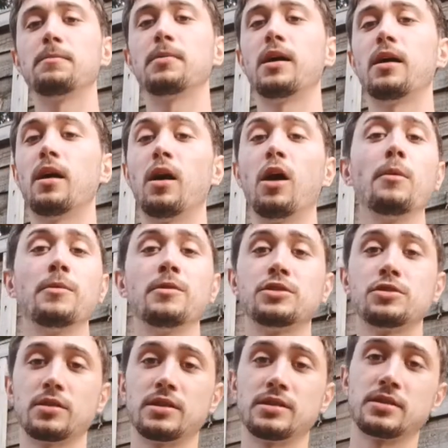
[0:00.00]
But I hope you
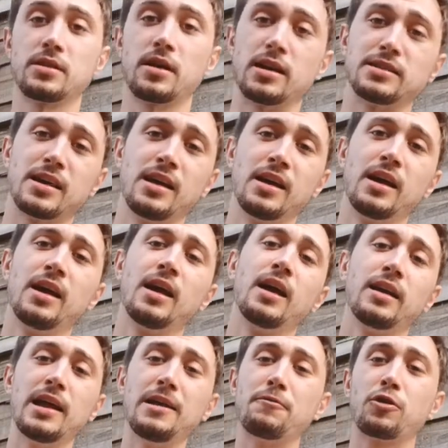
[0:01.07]
enjoyed this, guys
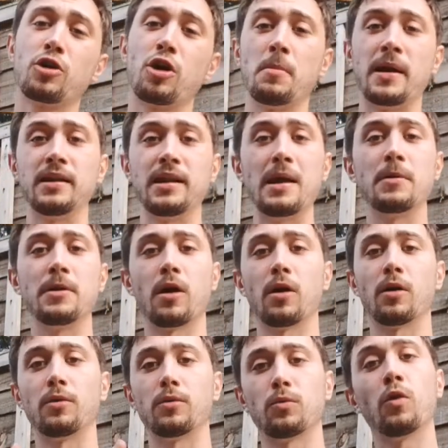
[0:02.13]
leave a comment. Let me
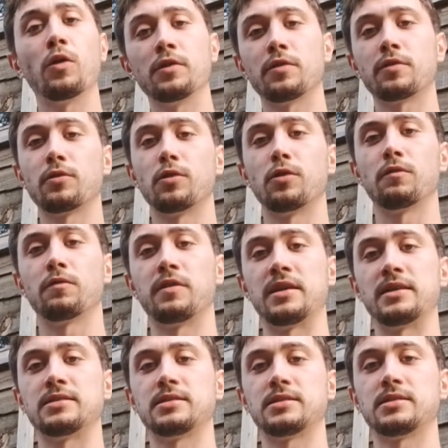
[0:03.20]
know what you thought of
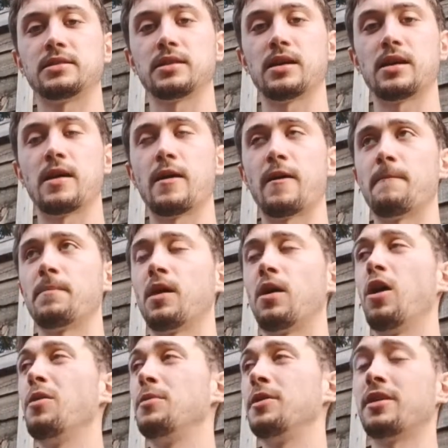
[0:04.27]
this. Um,
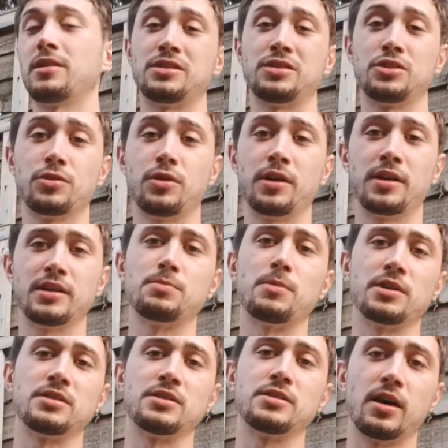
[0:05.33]
I hope you guys enjoyed it as
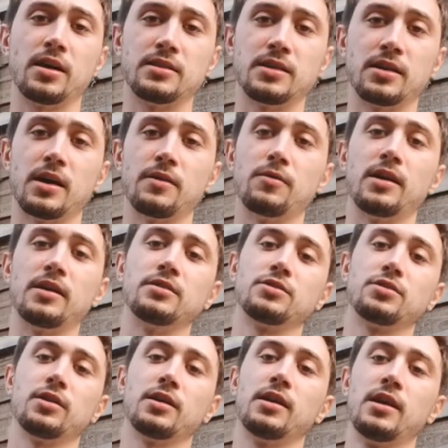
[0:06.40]
much as I did. I really
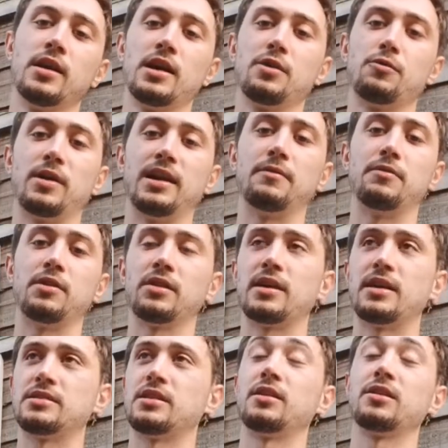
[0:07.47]
enjoy reliving
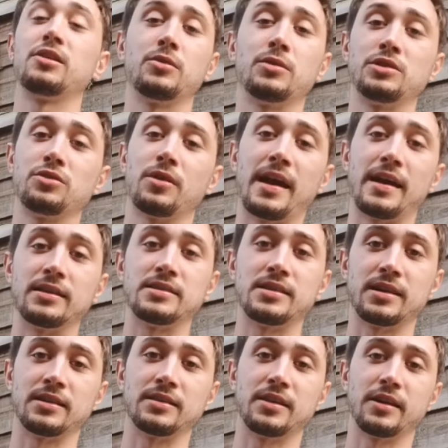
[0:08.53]
this, and I'm going to enjoy
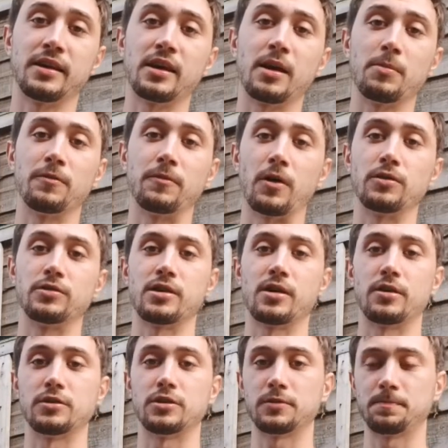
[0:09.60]
editing and digging up the
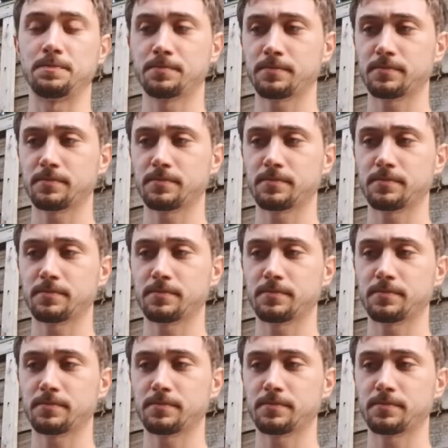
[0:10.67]
photos.